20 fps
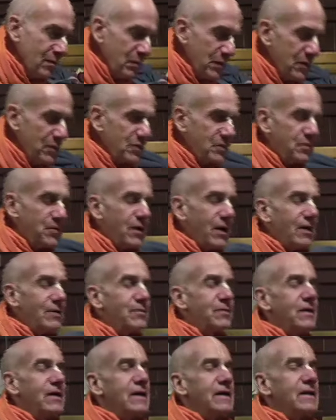be with
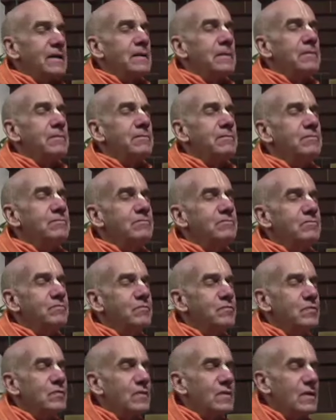Prabhupada. And
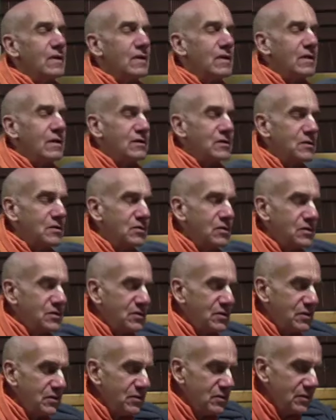of course,
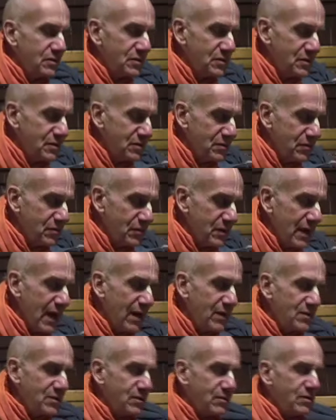the three
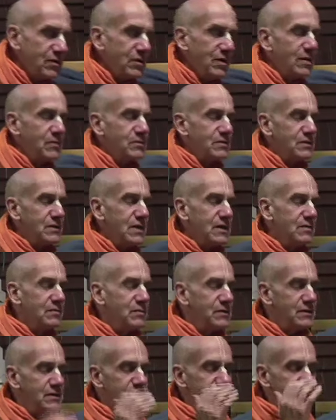householder couples had been